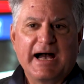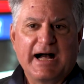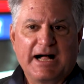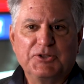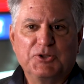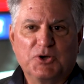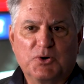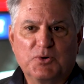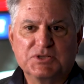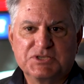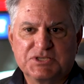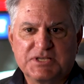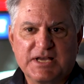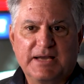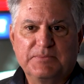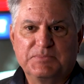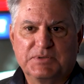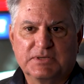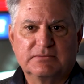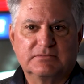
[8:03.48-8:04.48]
I'll know it's
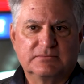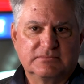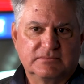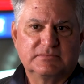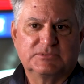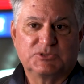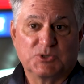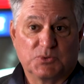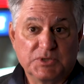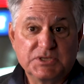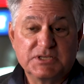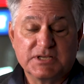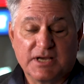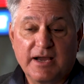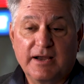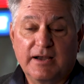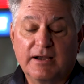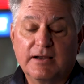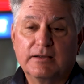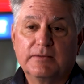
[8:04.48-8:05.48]
time to
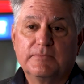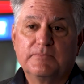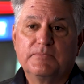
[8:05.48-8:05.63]
retire.